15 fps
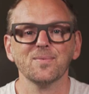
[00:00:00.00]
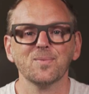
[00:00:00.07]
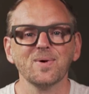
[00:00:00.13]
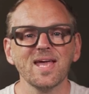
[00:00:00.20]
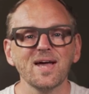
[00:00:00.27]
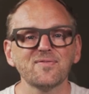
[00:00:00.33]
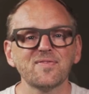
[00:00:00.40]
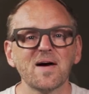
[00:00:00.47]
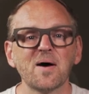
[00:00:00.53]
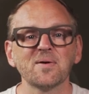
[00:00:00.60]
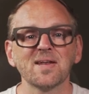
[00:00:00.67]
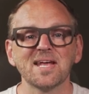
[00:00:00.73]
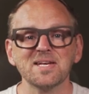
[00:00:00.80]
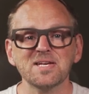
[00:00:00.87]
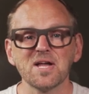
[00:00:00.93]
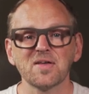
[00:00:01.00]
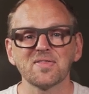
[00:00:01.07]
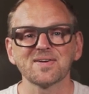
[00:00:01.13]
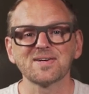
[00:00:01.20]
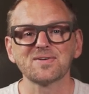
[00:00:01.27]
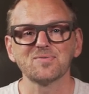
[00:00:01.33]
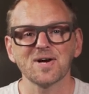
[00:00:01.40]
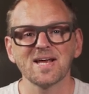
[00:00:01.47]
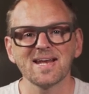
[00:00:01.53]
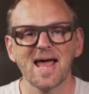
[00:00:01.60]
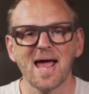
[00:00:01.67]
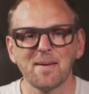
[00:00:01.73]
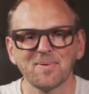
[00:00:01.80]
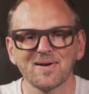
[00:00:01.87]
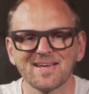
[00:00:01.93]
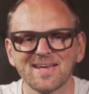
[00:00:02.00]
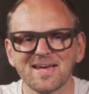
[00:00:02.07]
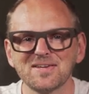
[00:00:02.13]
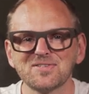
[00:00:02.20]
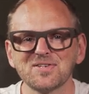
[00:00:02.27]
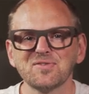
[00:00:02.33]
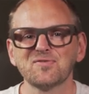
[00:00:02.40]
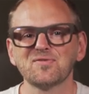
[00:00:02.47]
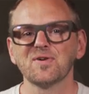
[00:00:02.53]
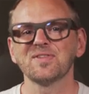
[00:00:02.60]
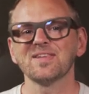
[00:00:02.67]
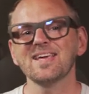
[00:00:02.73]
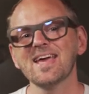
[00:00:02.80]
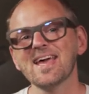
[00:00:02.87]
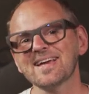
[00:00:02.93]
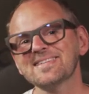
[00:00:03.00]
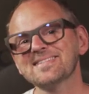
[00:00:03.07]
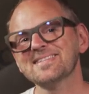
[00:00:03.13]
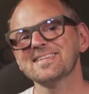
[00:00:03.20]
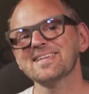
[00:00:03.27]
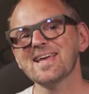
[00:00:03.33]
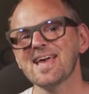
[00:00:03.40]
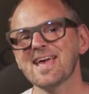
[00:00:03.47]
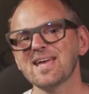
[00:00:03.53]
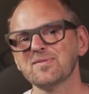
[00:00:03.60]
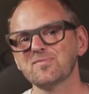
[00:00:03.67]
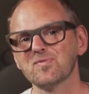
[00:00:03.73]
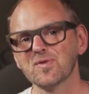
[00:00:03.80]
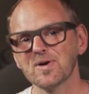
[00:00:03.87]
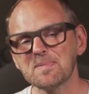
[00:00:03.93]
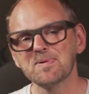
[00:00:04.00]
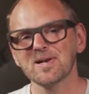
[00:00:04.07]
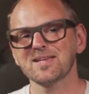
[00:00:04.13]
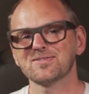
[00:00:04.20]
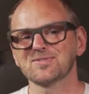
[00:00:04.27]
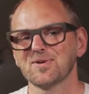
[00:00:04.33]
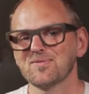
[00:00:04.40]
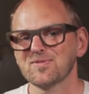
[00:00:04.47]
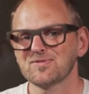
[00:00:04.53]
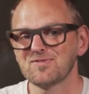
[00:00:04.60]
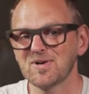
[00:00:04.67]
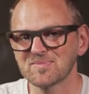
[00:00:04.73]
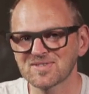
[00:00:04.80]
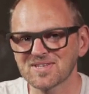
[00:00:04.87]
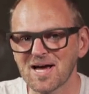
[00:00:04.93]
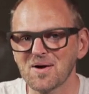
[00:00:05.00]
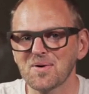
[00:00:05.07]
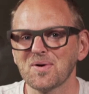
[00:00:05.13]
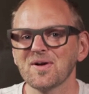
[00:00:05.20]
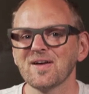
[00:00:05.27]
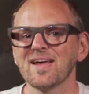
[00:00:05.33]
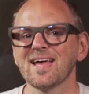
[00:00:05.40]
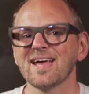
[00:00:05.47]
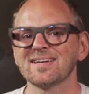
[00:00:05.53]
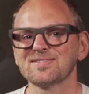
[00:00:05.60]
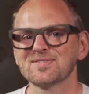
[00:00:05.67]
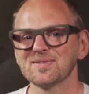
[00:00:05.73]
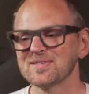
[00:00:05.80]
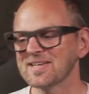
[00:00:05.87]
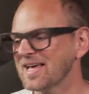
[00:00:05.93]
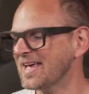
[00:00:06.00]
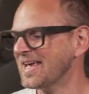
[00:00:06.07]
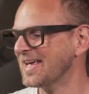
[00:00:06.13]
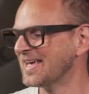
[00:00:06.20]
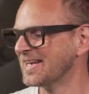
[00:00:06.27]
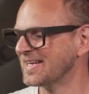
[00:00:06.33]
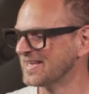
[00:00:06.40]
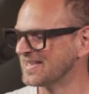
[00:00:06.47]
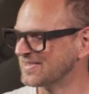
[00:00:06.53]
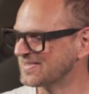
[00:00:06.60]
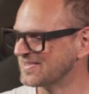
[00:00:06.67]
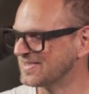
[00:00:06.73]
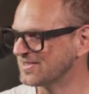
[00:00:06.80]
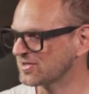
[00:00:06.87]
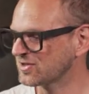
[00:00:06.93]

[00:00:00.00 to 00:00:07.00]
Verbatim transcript: We have found another great application for the XC8 replay surface from SKAARHOJ and today it is the